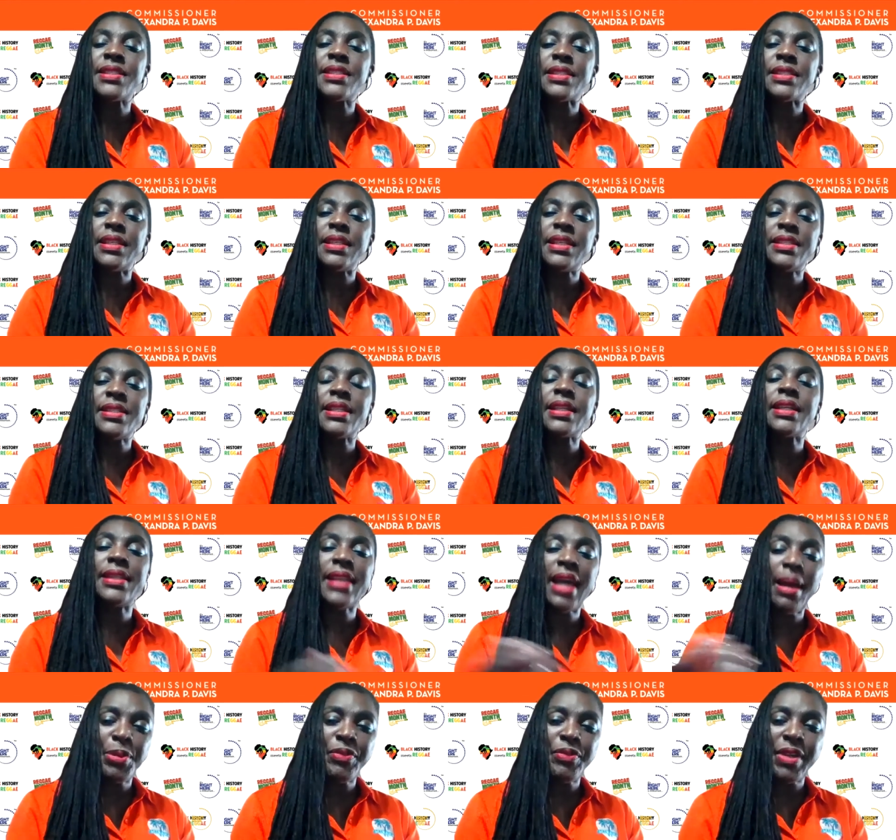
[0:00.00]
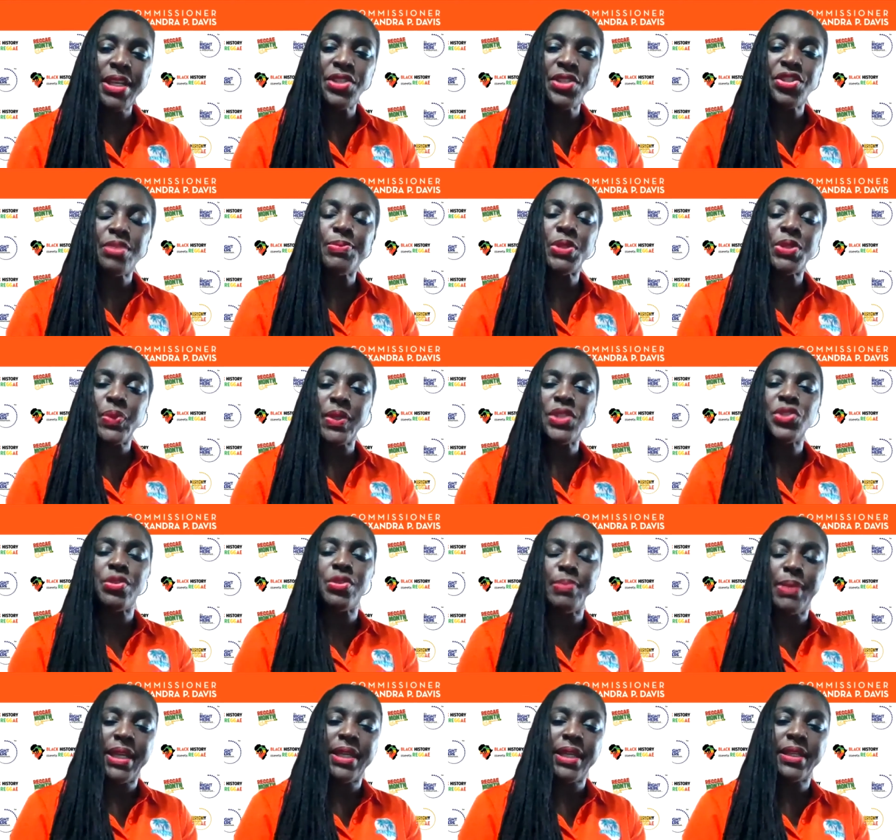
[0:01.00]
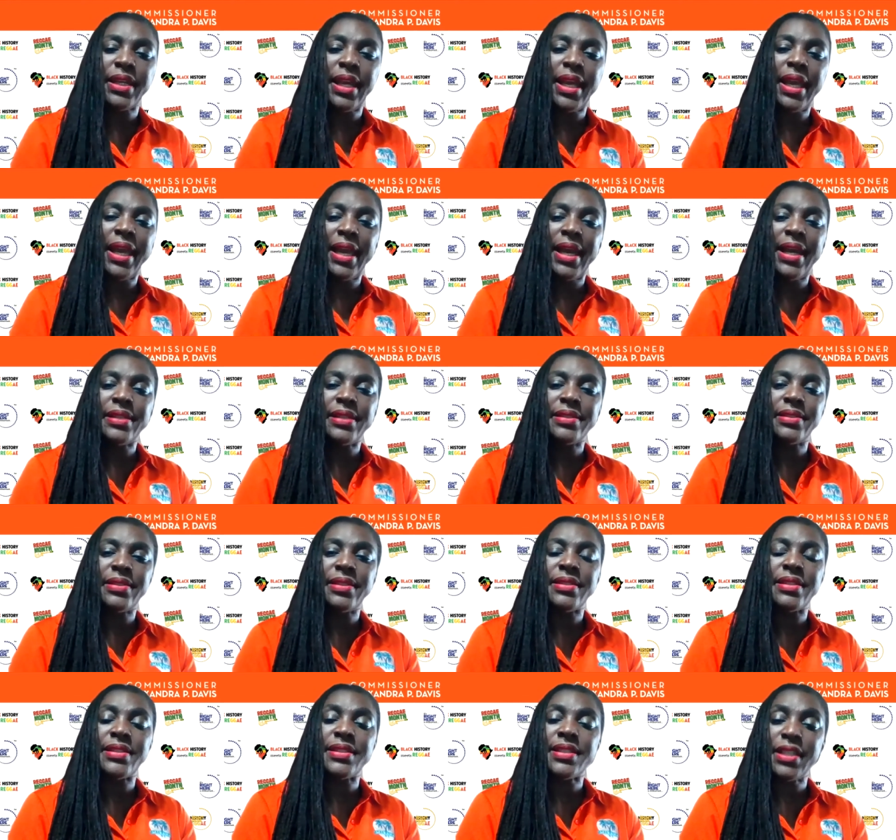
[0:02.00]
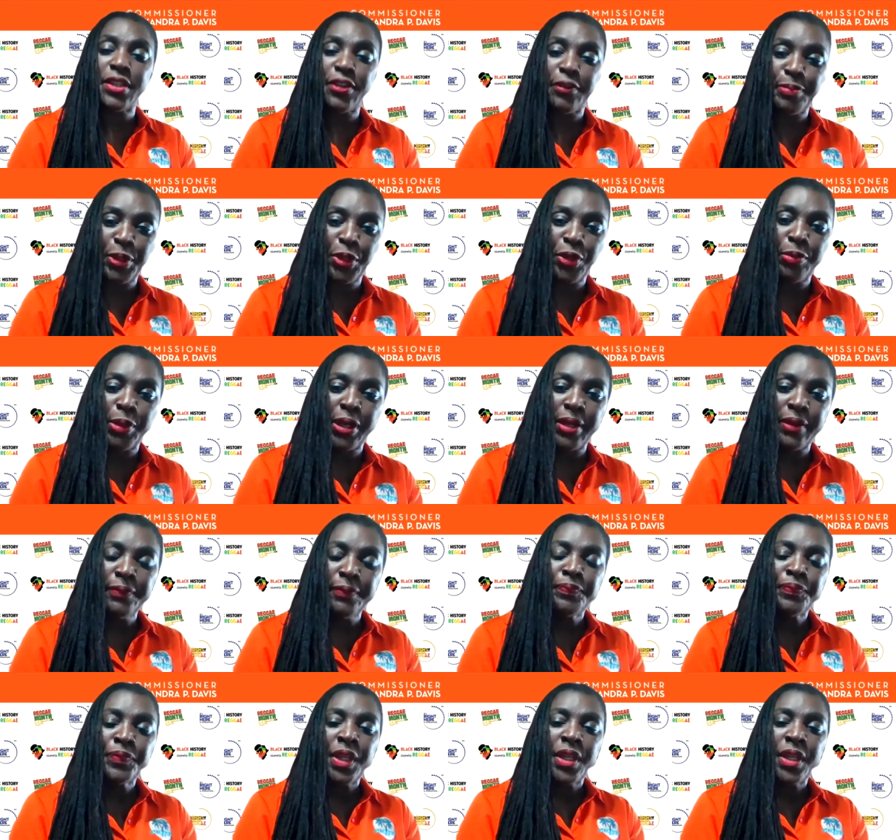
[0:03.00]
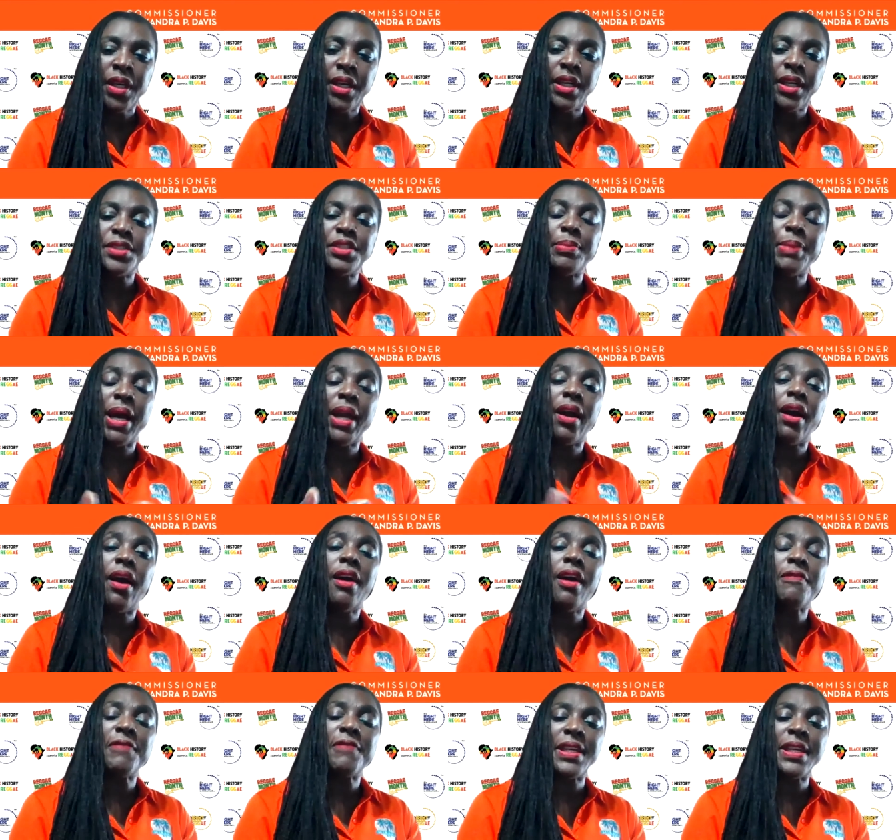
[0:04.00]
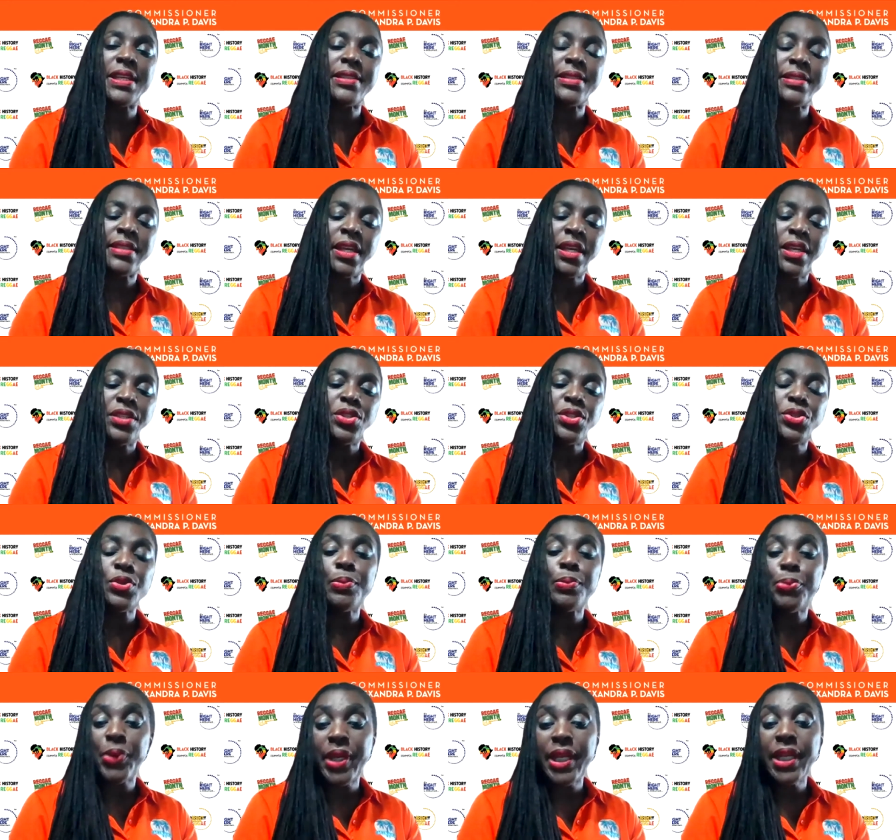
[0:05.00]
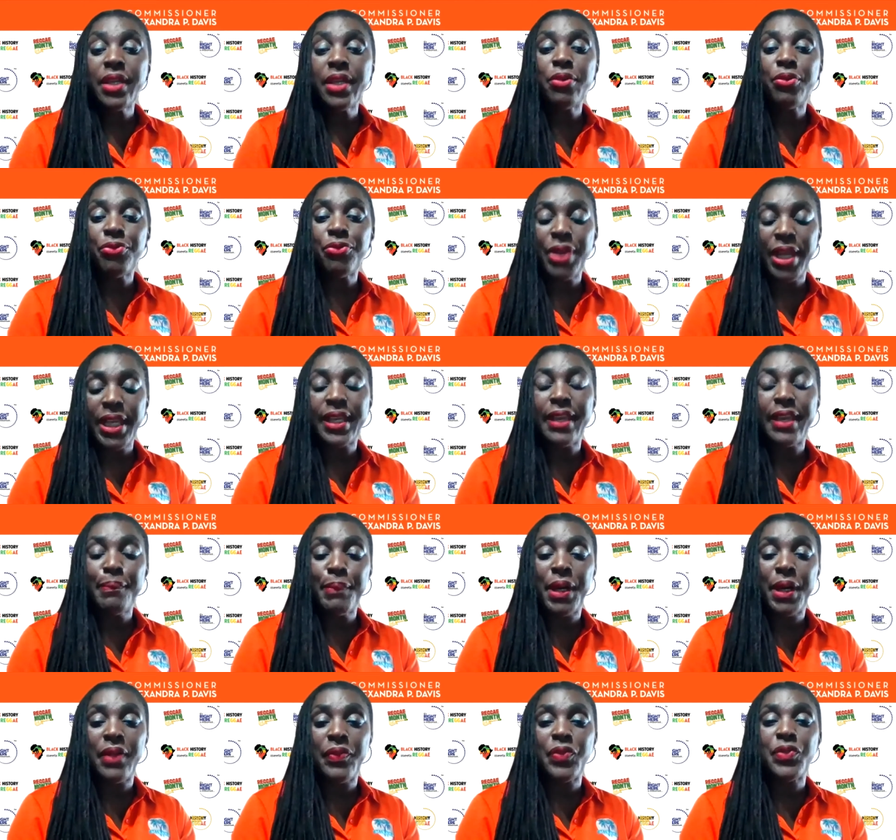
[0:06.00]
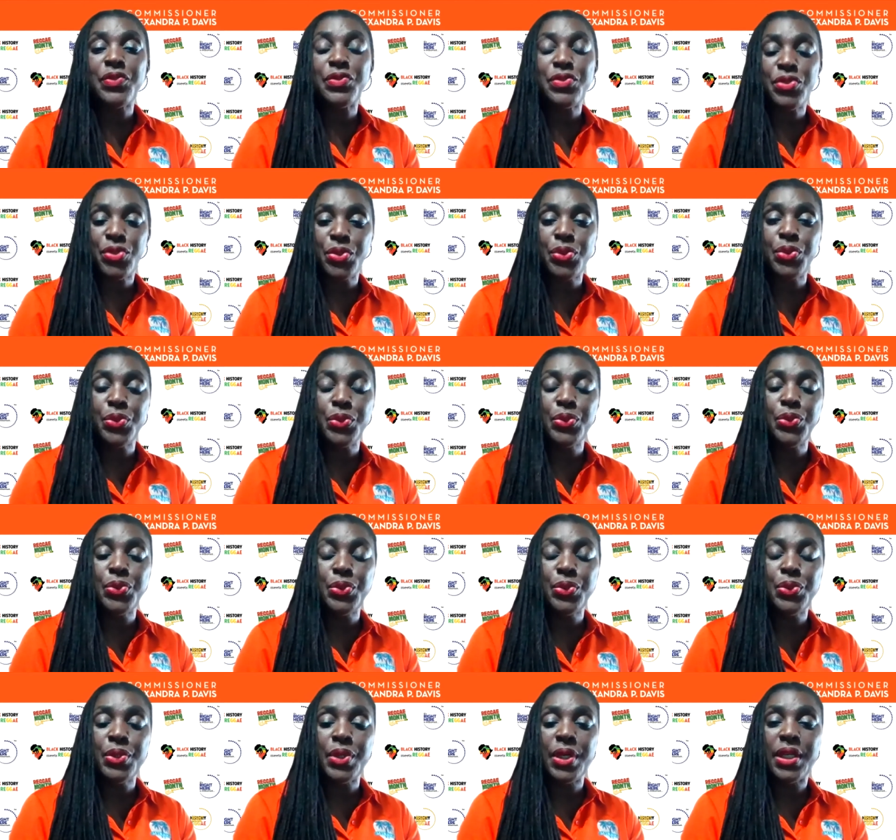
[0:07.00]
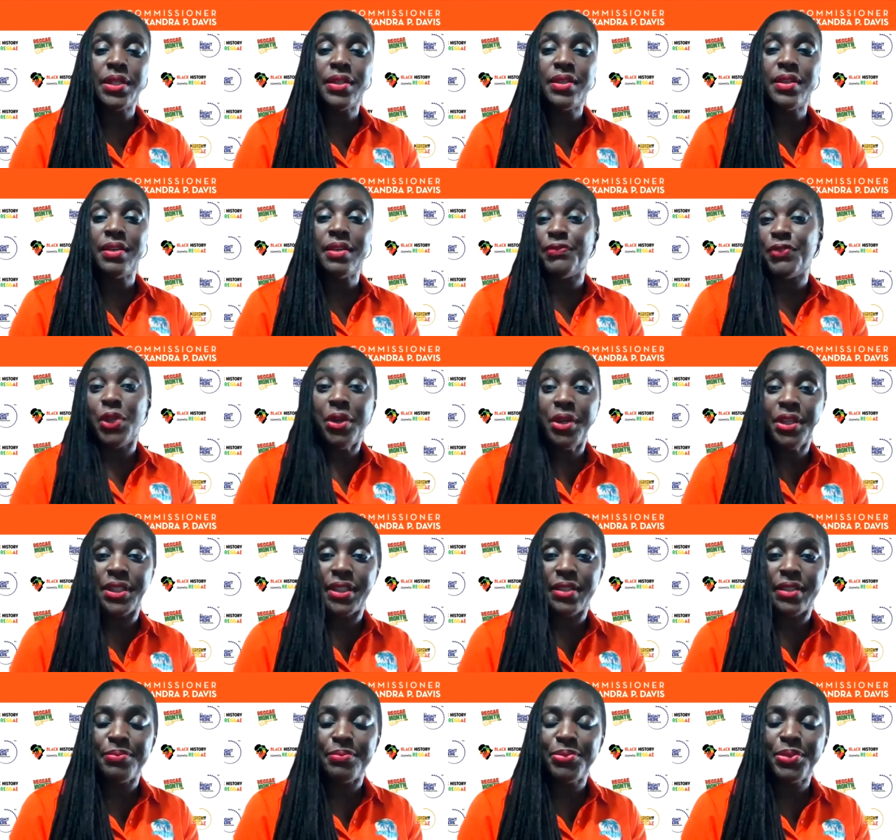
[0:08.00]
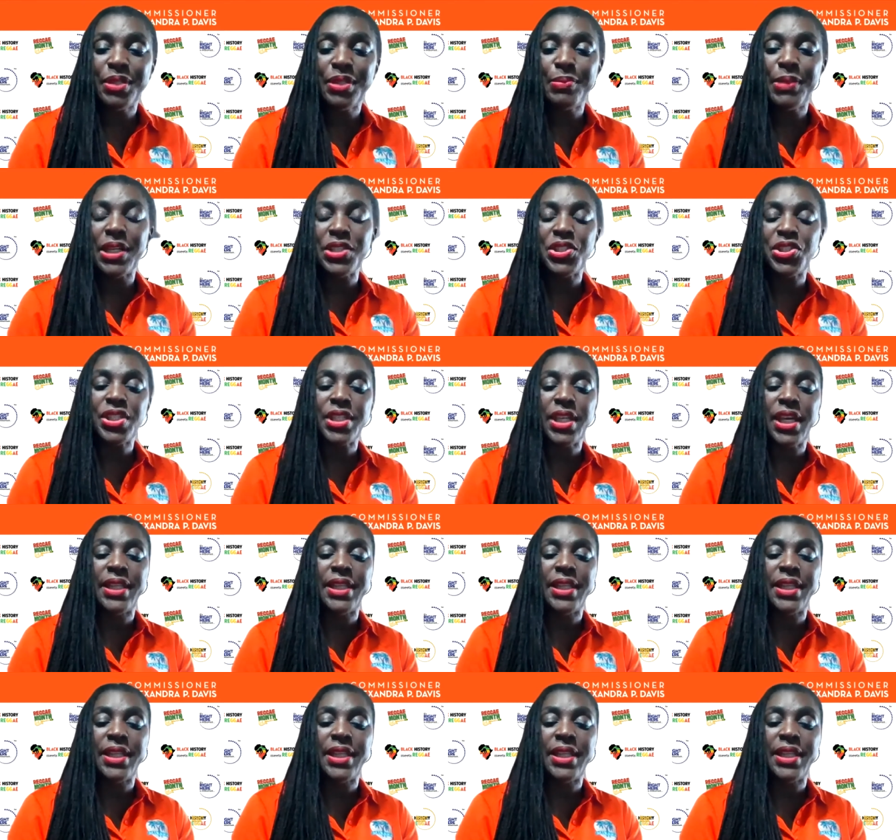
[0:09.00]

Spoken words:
it's a collaboration between Jamaica and the City of Miramar under my office to bring Reggae Month to Florida, pretty much.